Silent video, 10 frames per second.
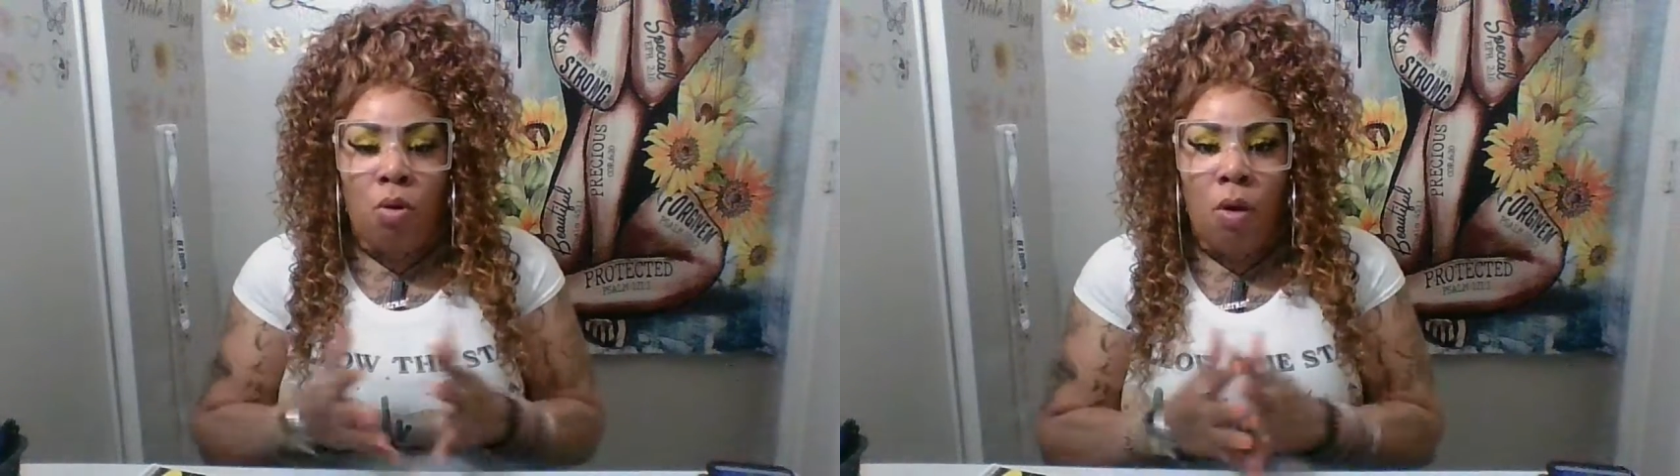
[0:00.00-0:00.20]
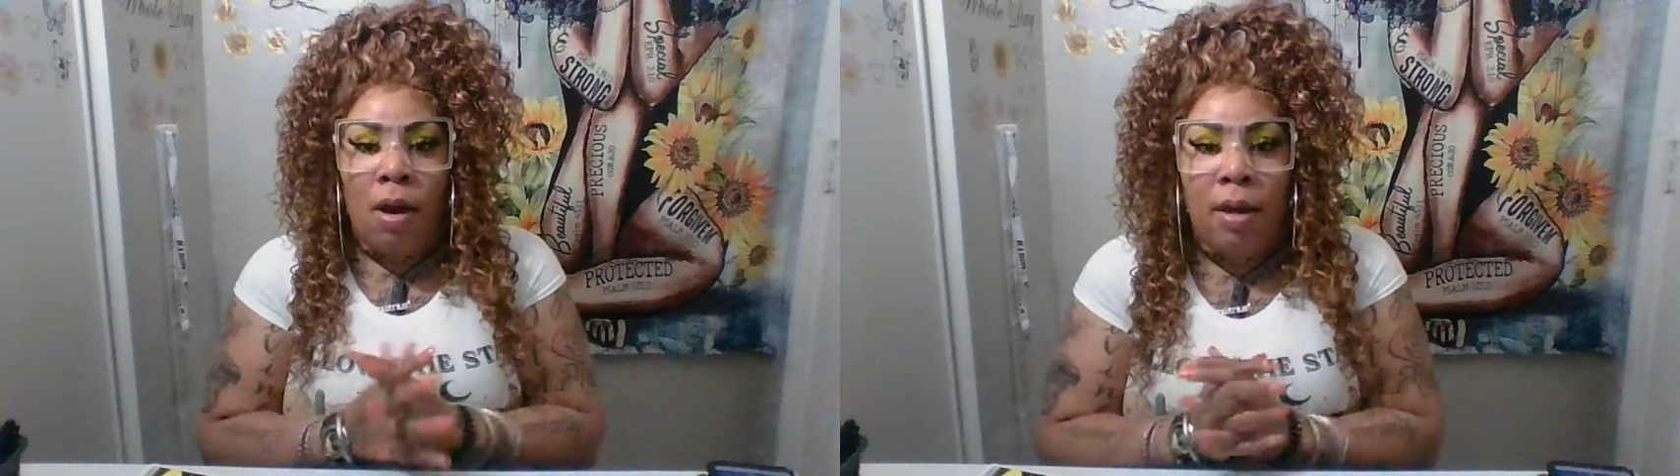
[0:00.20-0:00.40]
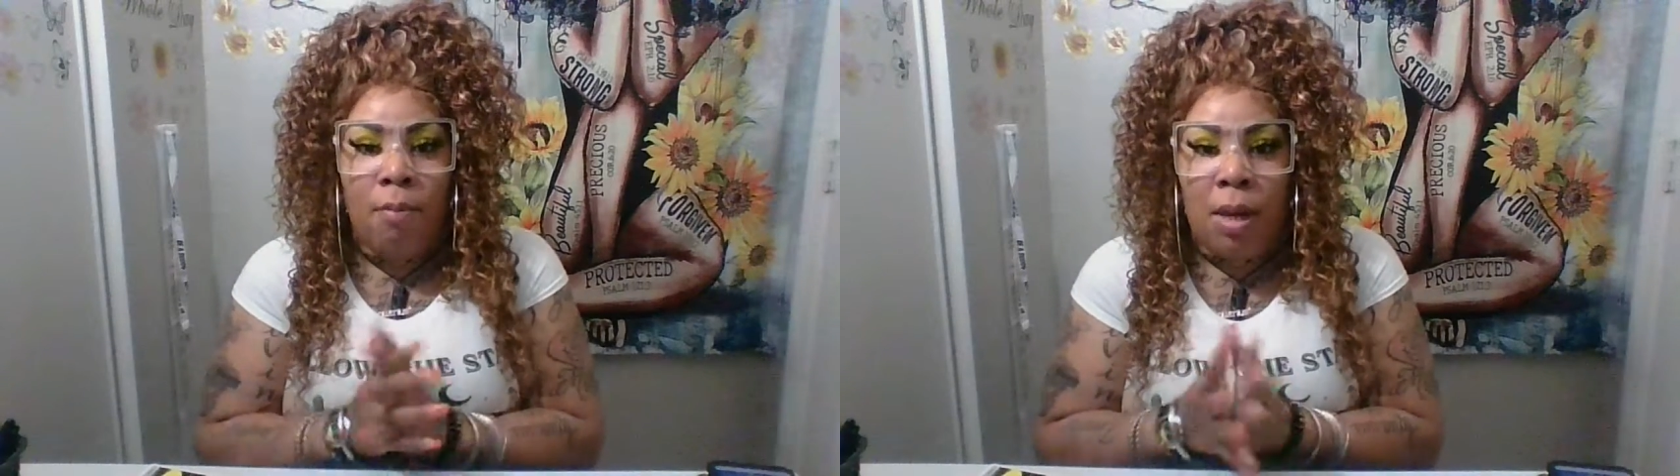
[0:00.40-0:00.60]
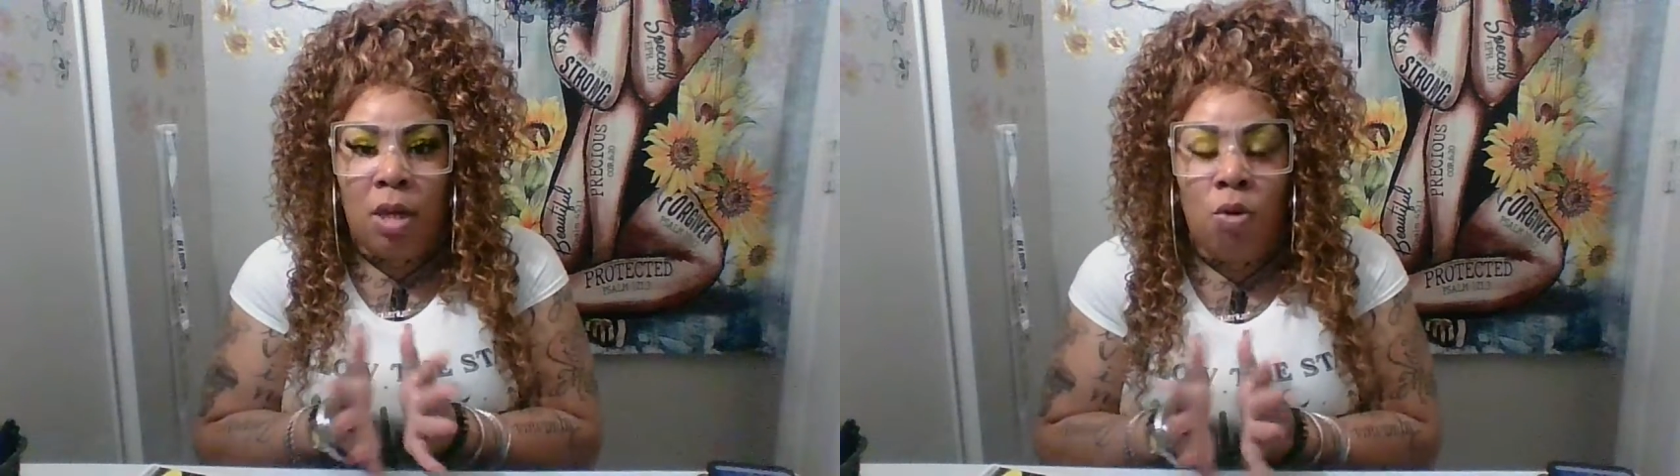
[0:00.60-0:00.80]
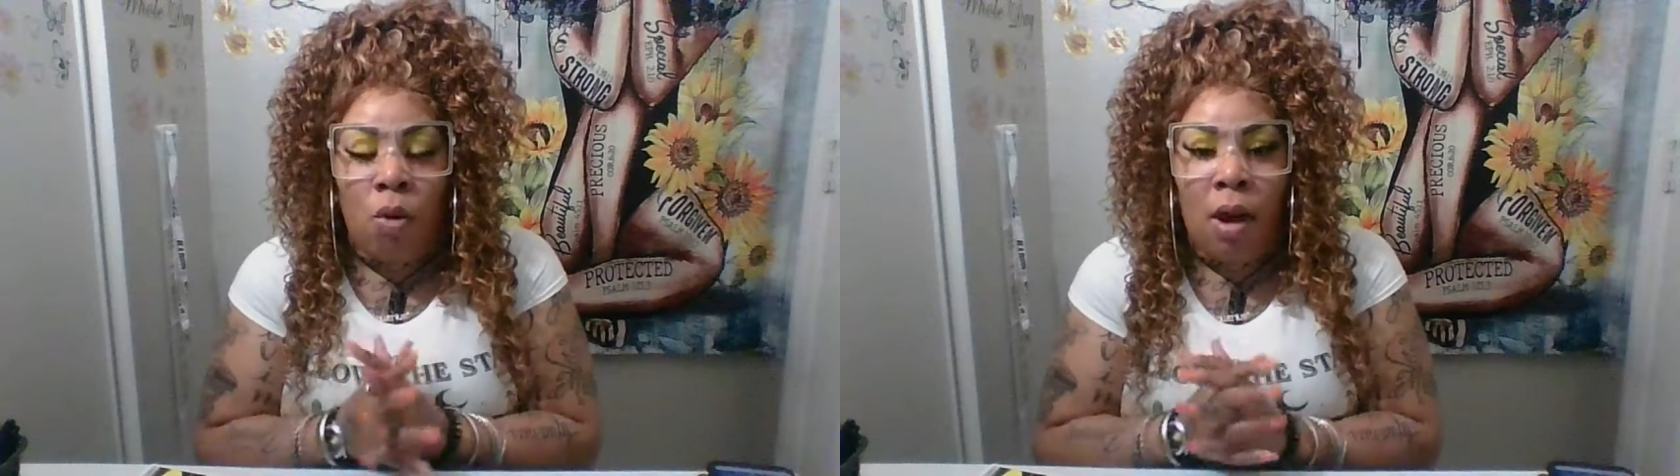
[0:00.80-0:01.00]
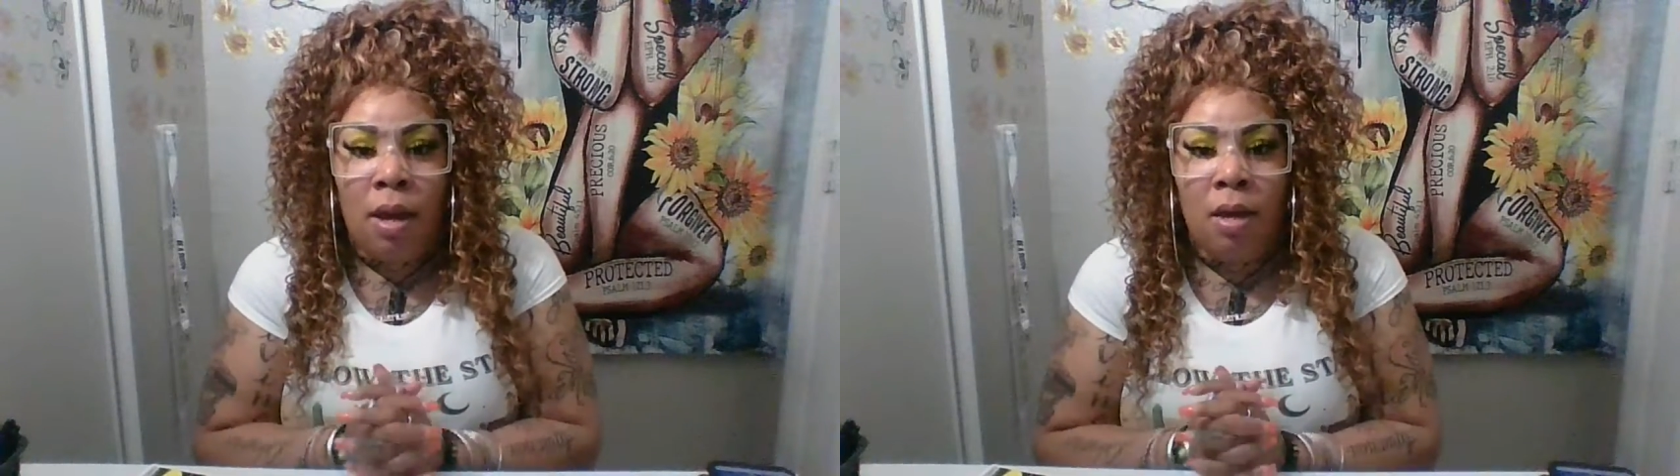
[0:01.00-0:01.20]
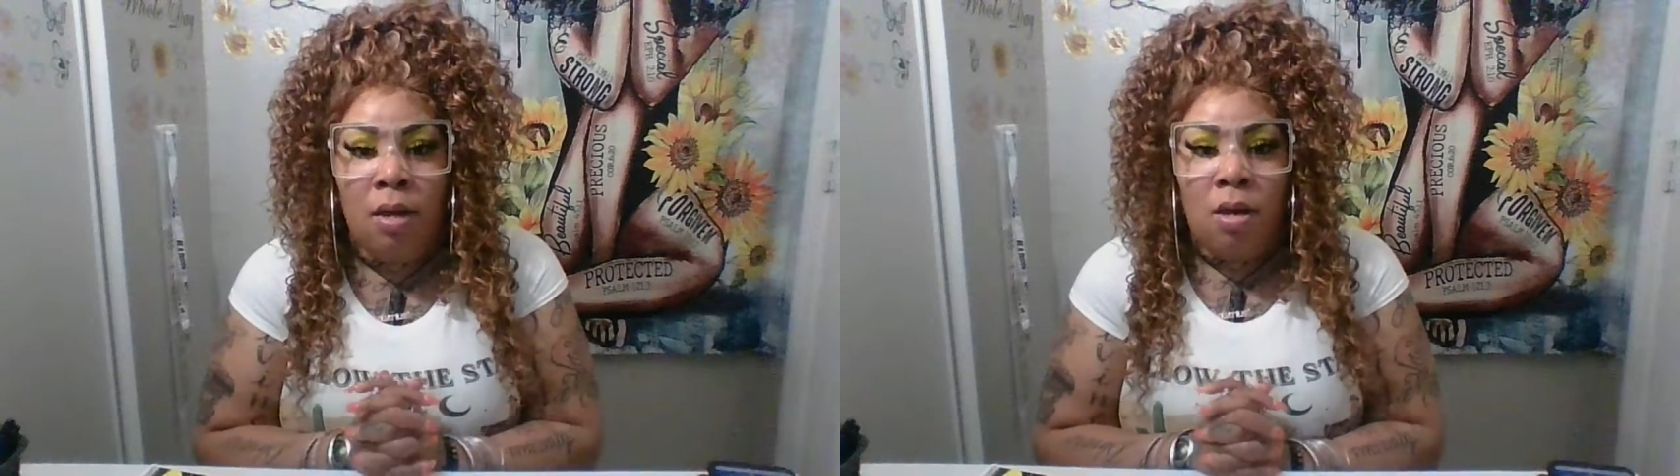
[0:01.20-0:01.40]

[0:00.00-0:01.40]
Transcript: cry, make you cry,